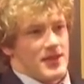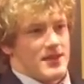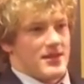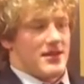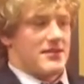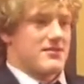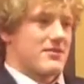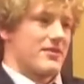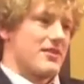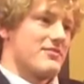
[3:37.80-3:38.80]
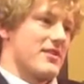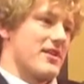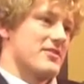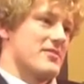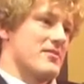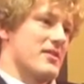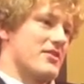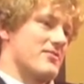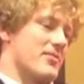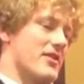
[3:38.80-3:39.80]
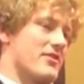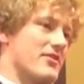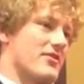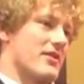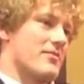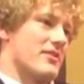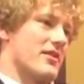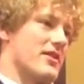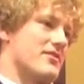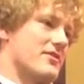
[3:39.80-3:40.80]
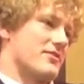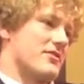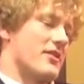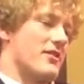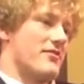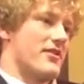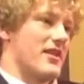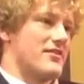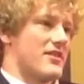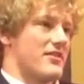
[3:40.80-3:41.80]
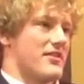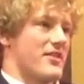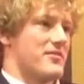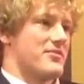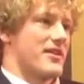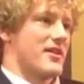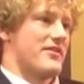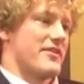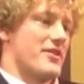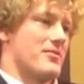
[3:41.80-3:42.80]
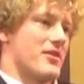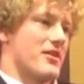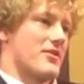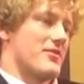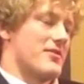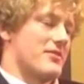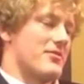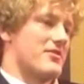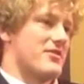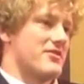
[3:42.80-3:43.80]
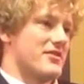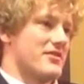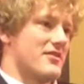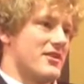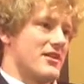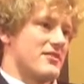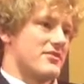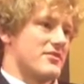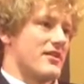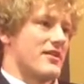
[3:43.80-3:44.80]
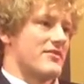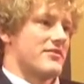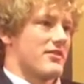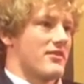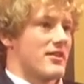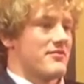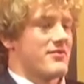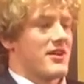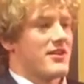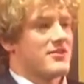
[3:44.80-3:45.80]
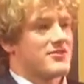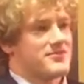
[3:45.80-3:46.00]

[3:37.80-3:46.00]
Yeah, it's a great advantage. I mean, Mansion Park's a great place, and with all our fans there on the home side, the home locker room like we're used to, this really gives us a great advantage.